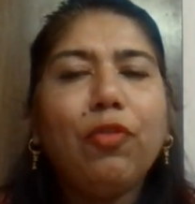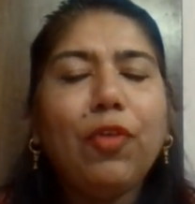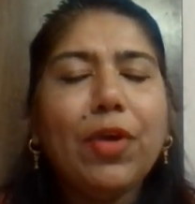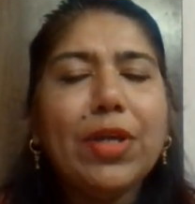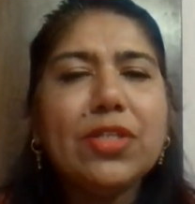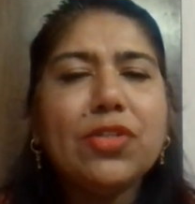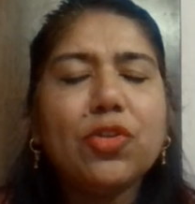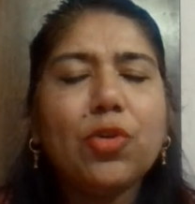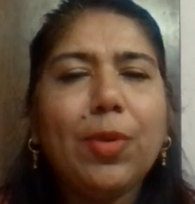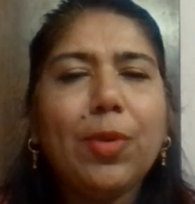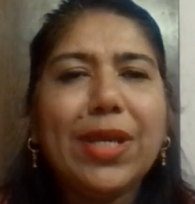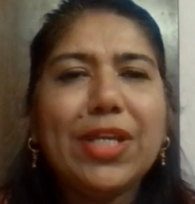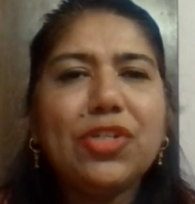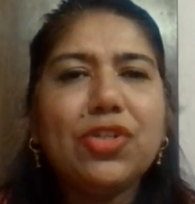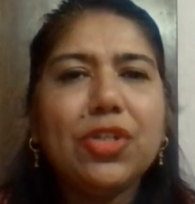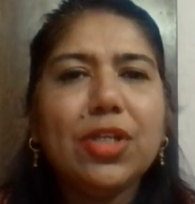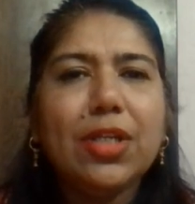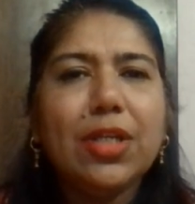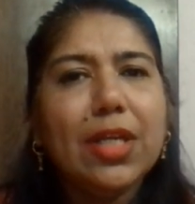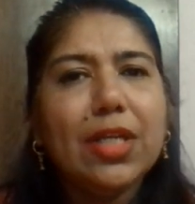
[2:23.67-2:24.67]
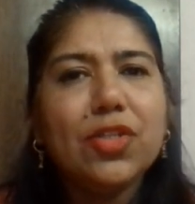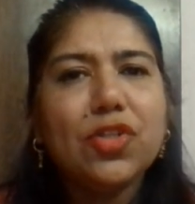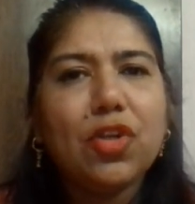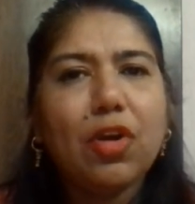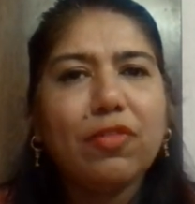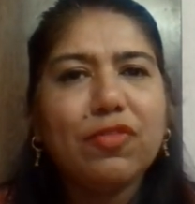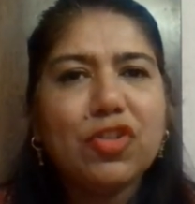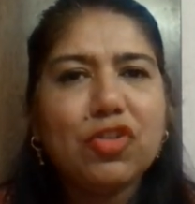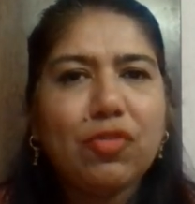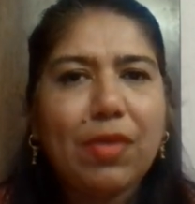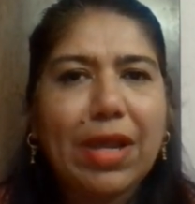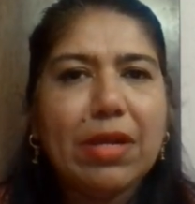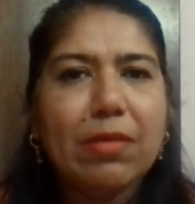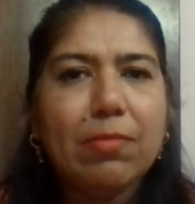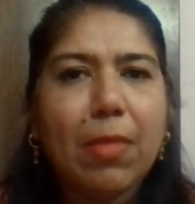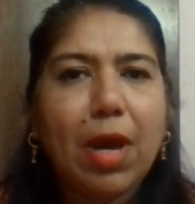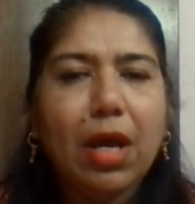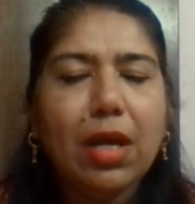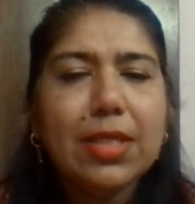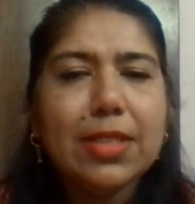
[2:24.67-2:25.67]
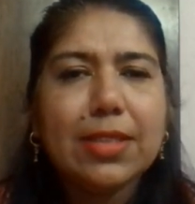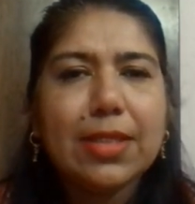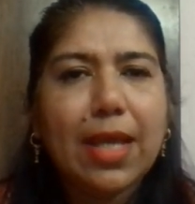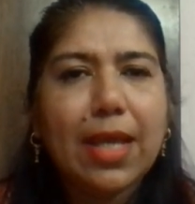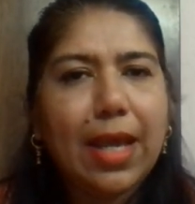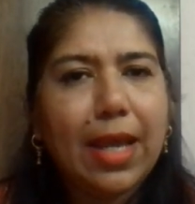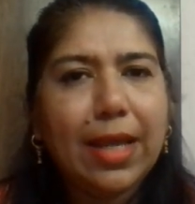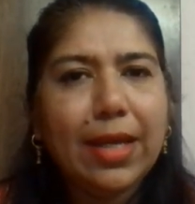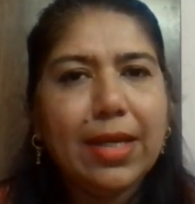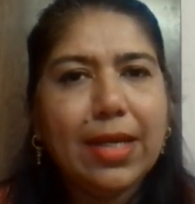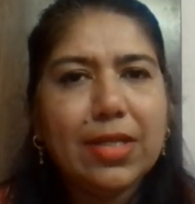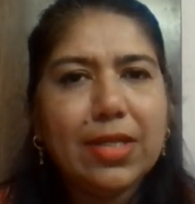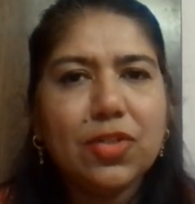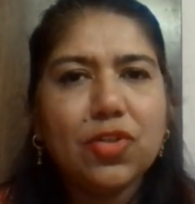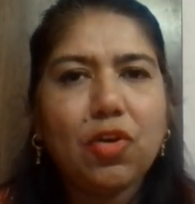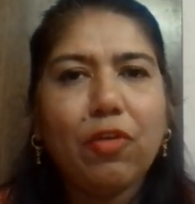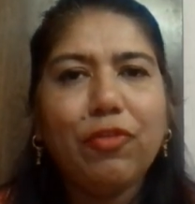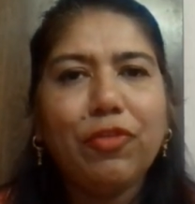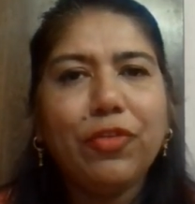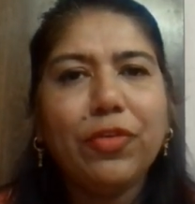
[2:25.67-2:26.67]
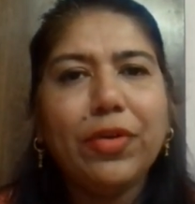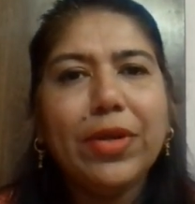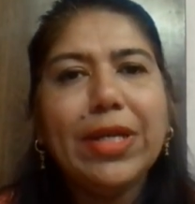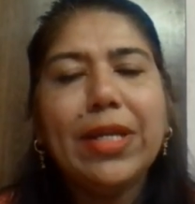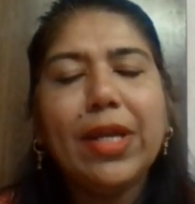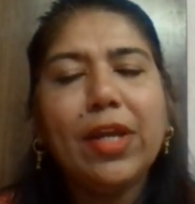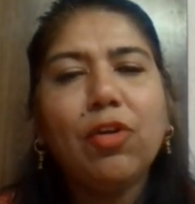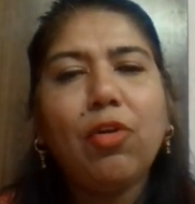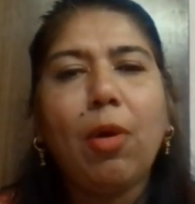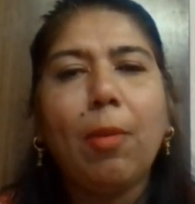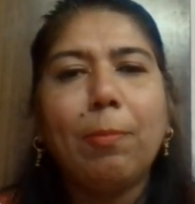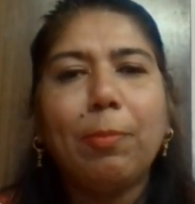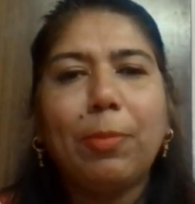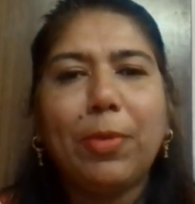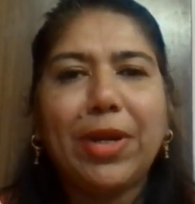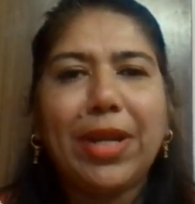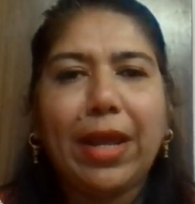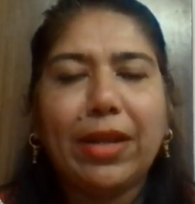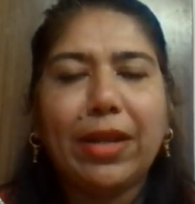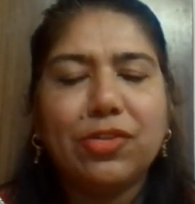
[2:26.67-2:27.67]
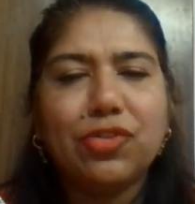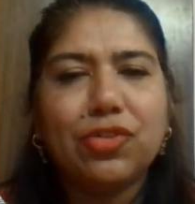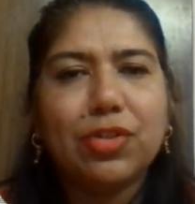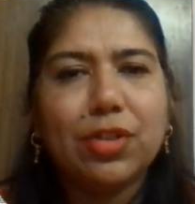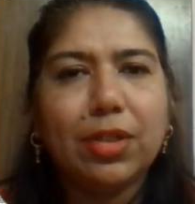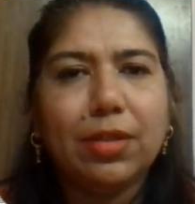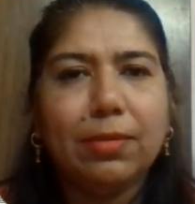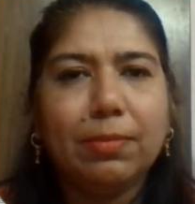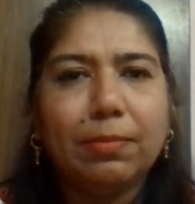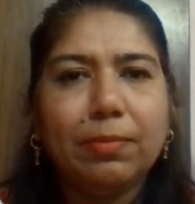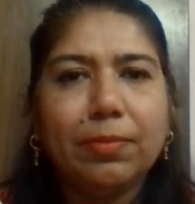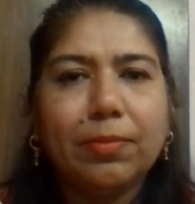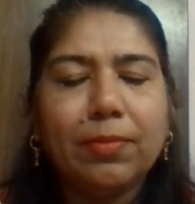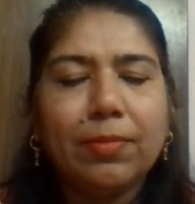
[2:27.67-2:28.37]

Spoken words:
First question is of 12 marks and is of reading comprehension.